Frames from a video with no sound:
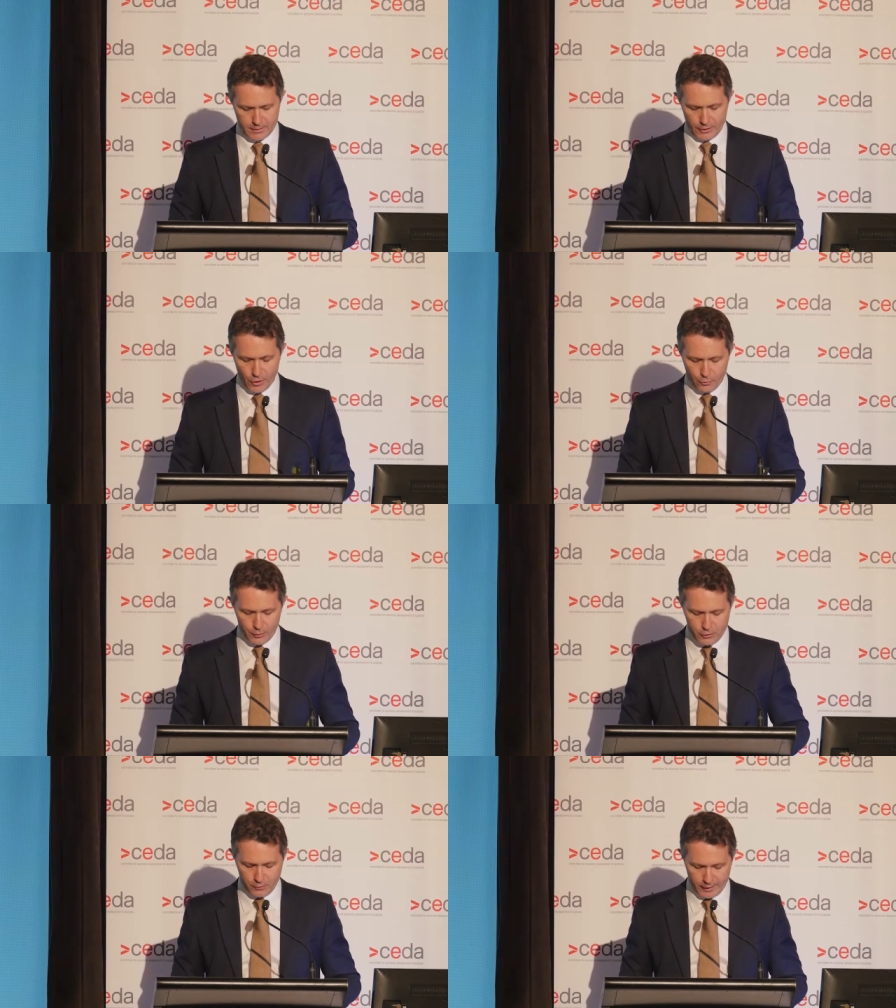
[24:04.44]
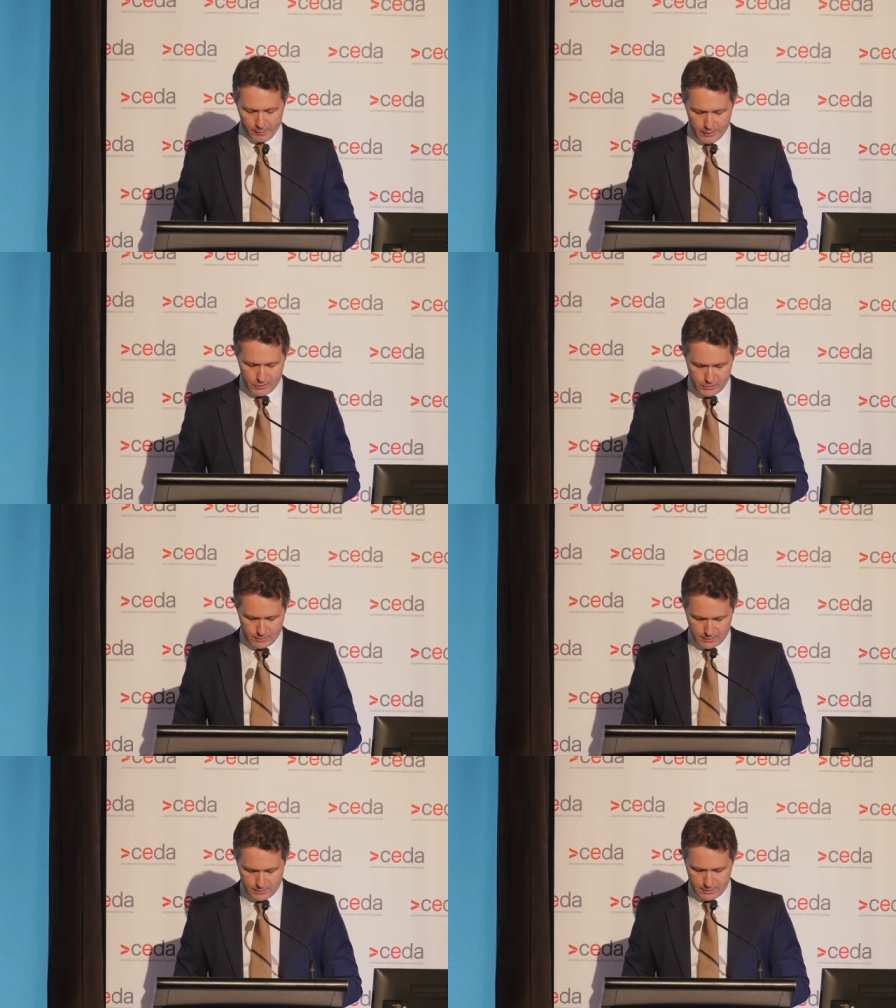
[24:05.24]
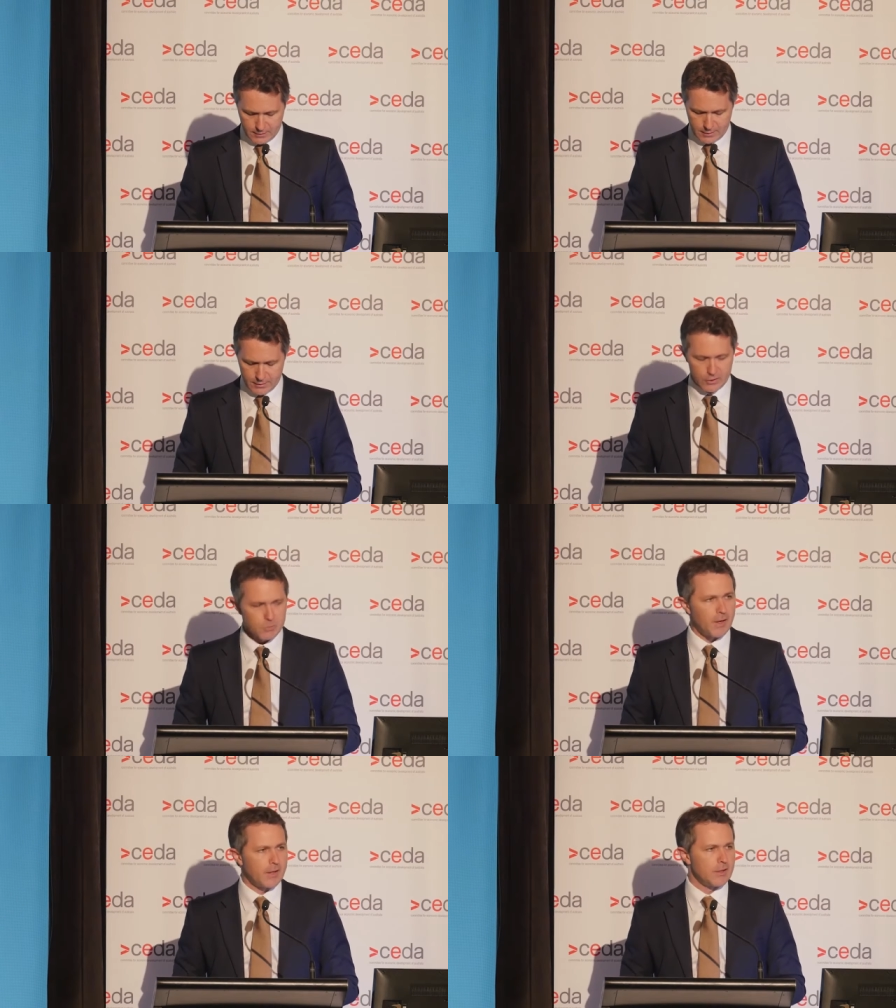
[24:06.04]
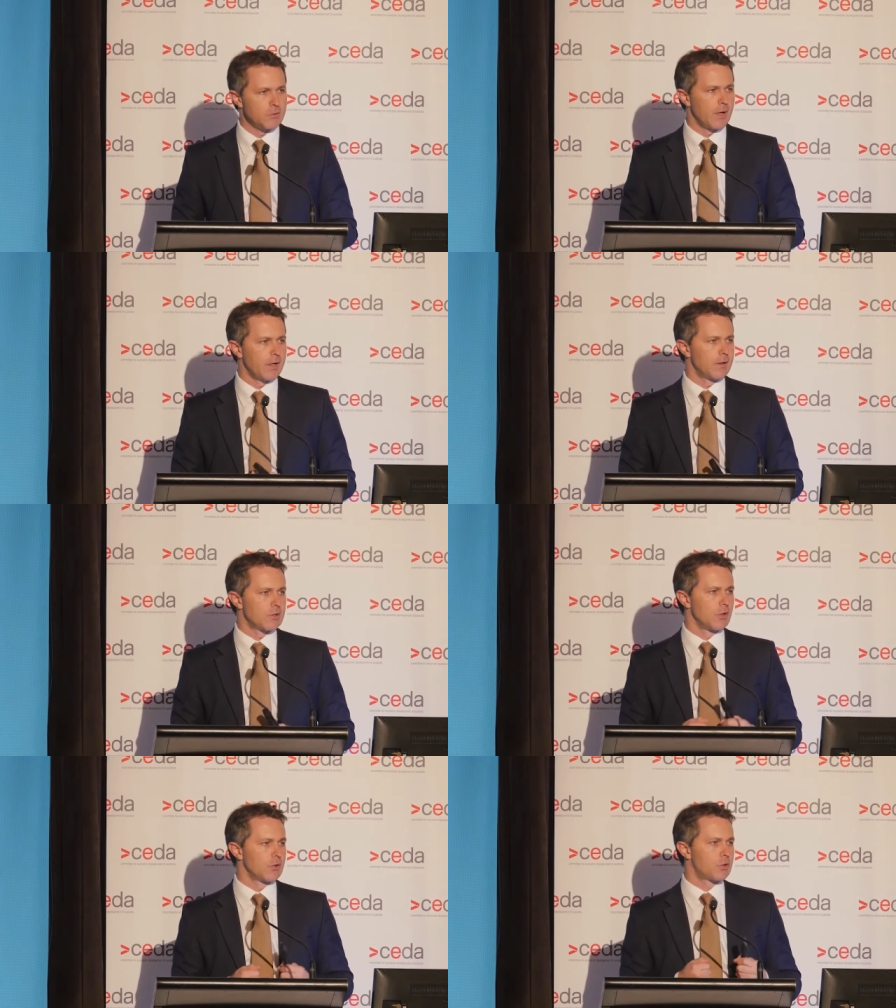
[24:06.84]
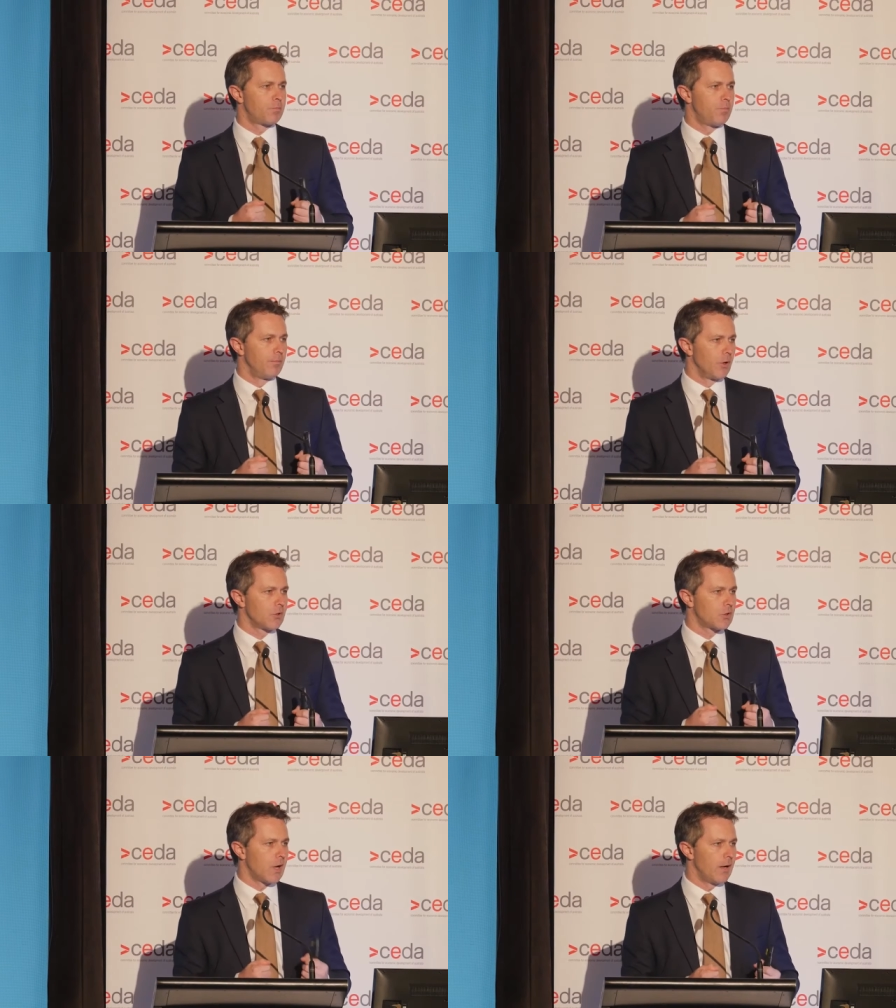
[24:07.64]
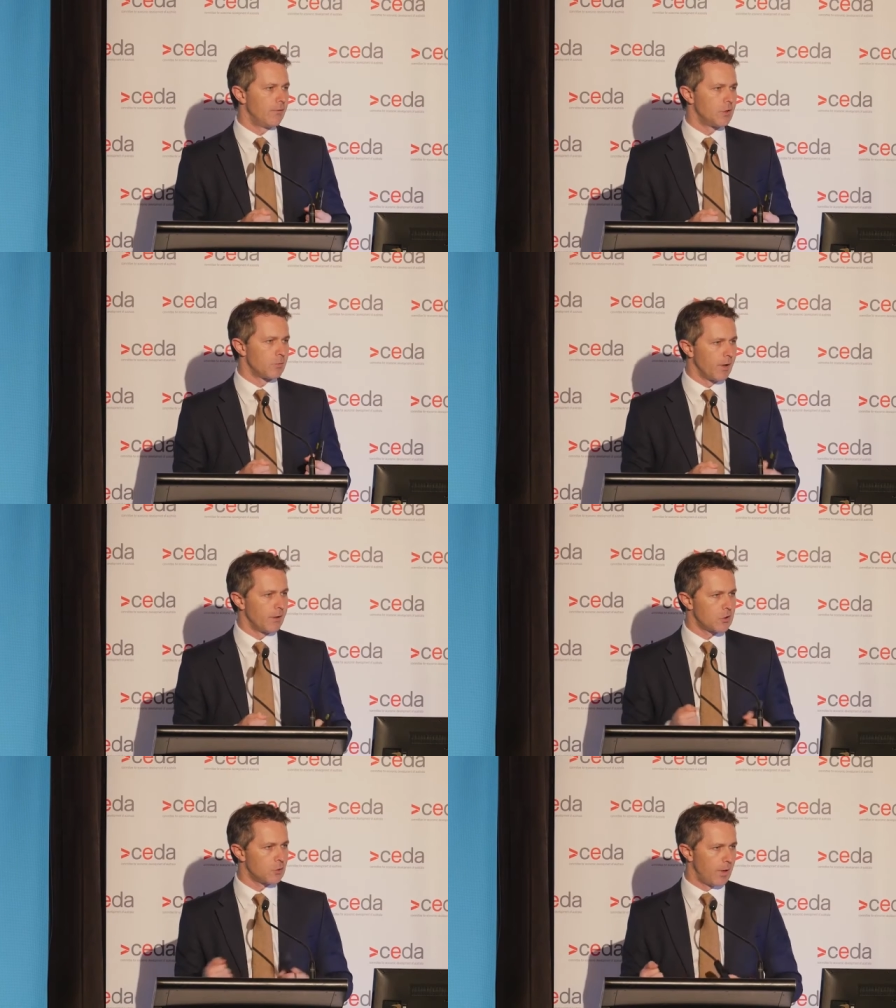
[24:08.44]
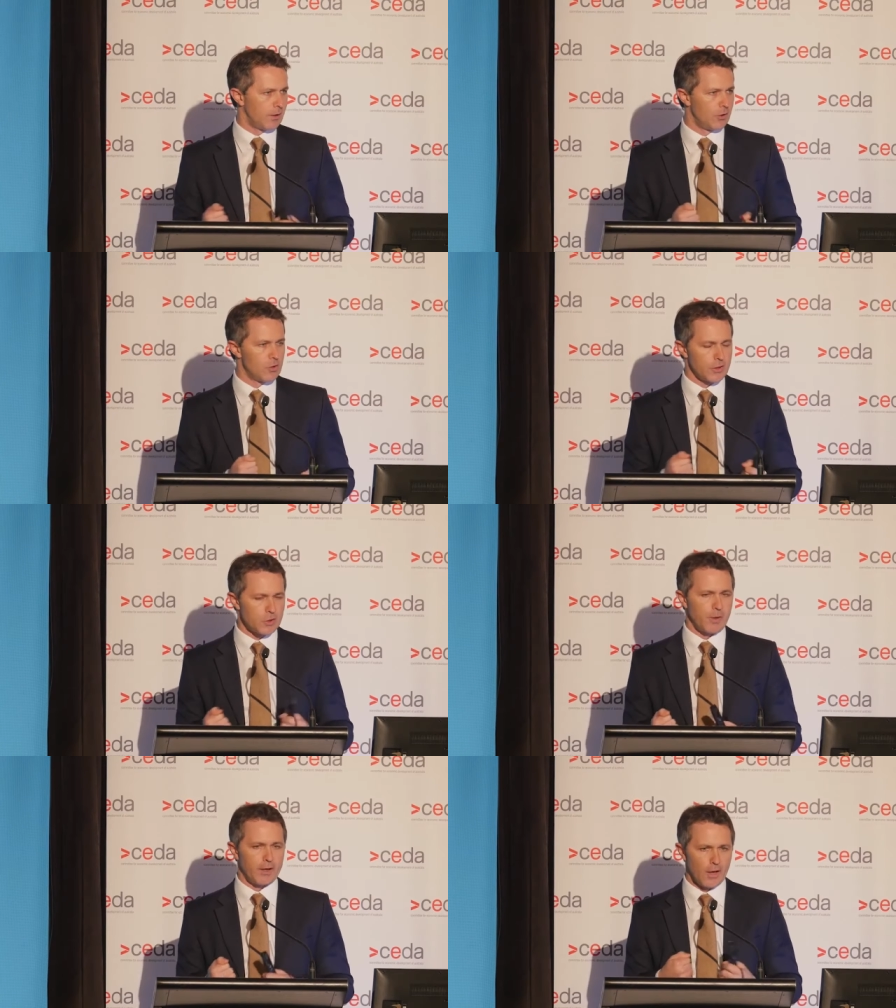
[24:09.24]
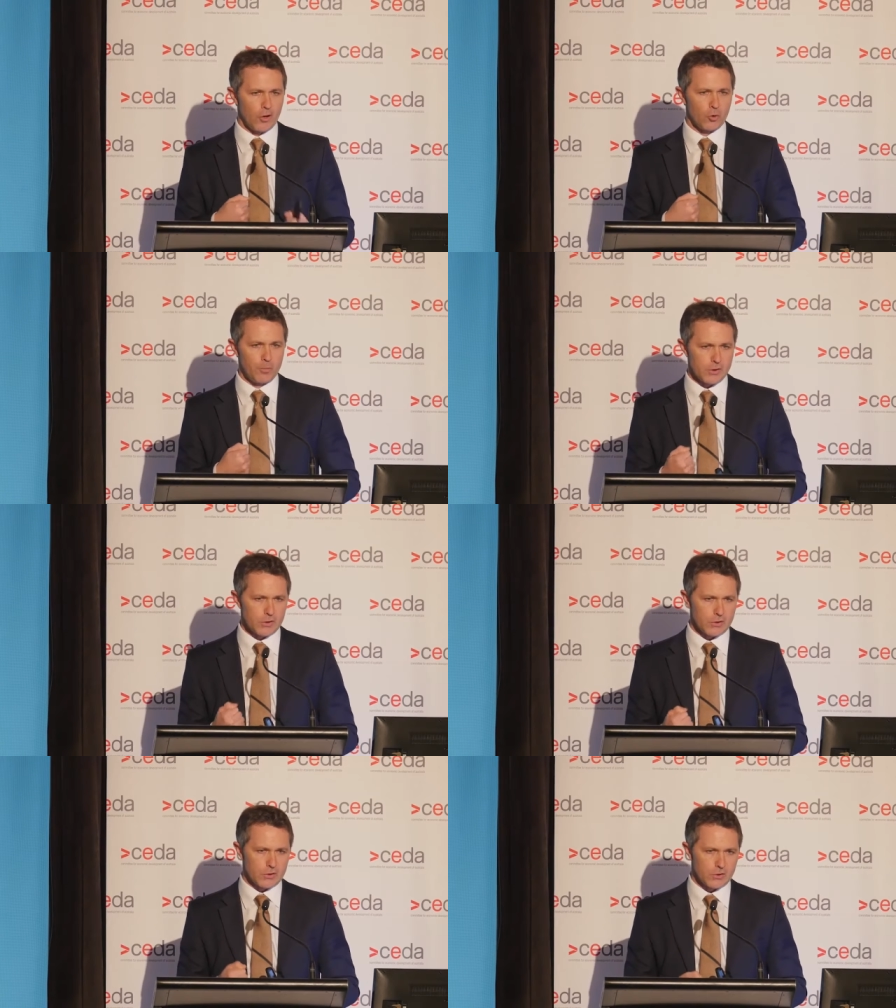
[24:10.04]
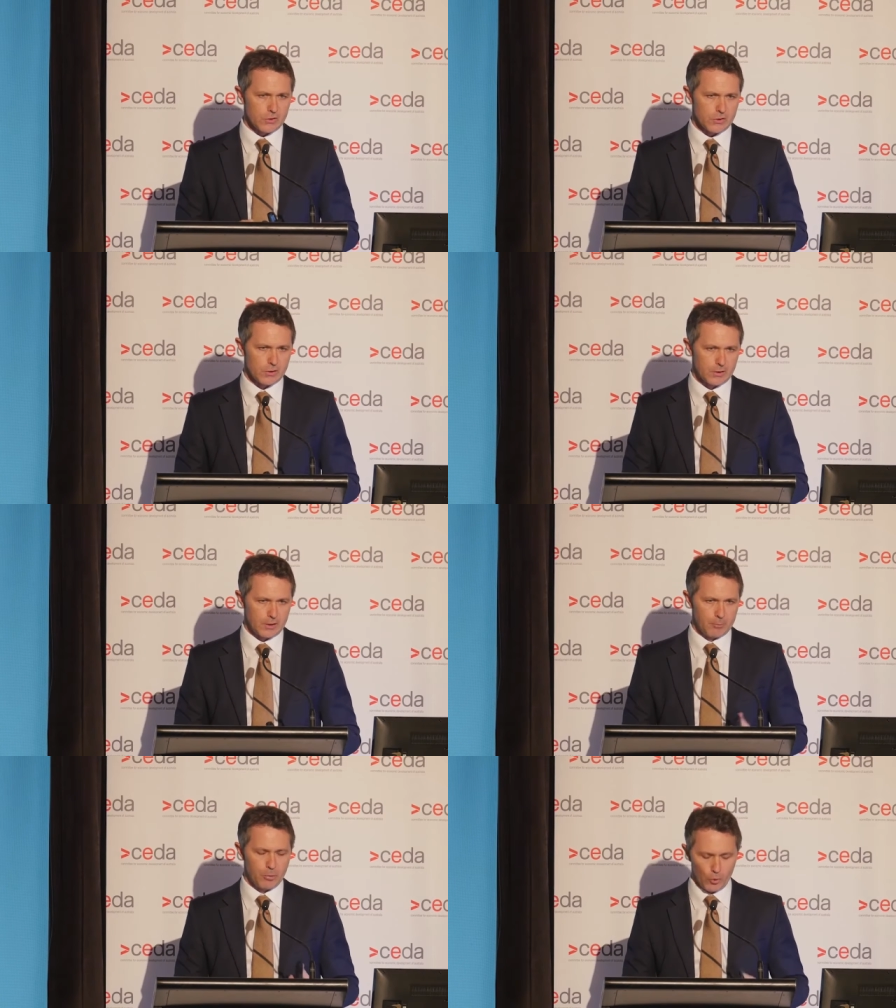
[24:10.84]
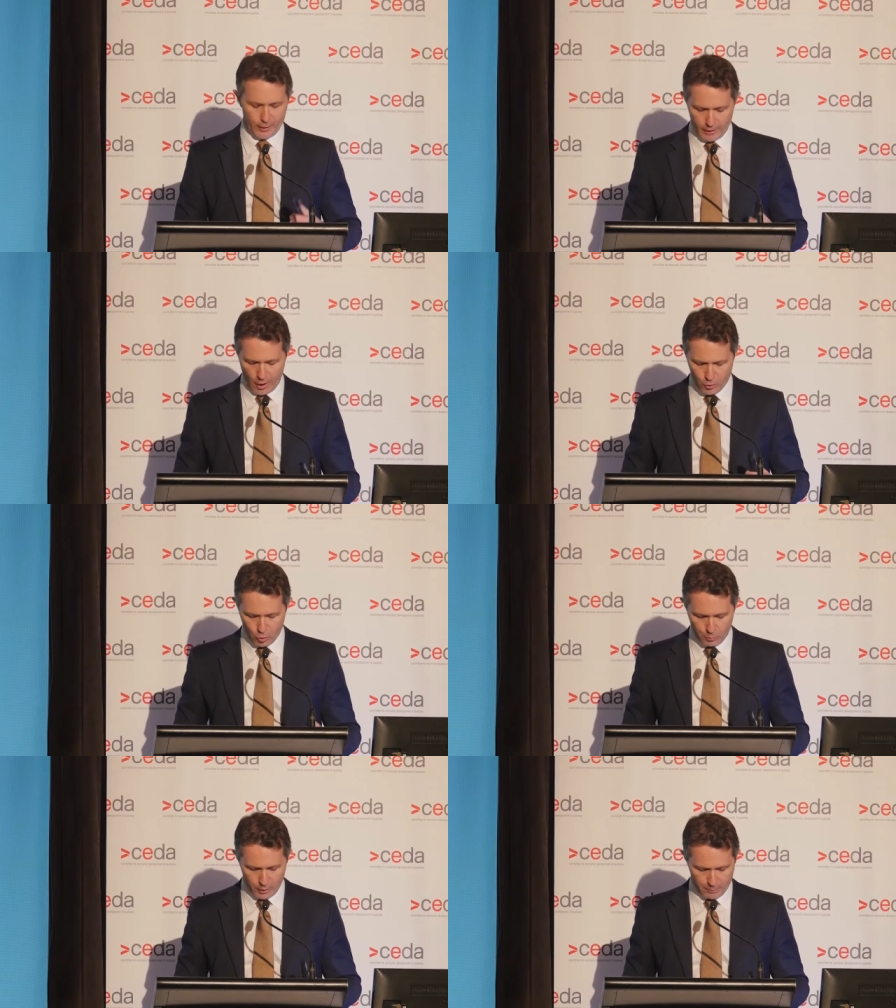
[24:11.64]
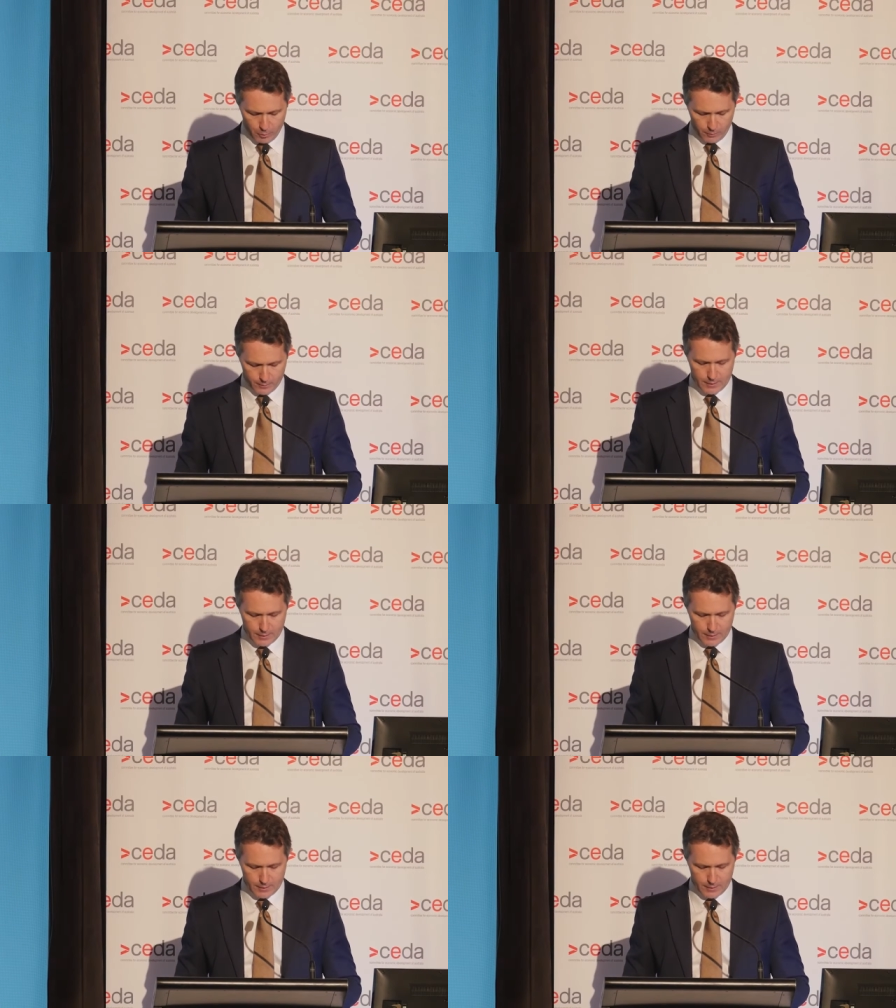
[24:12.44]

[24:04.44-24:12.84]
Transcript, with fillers: They're not rich families, and this money is money that's not not saved, it's money that's spent, usually spent in local businesses, employing local people.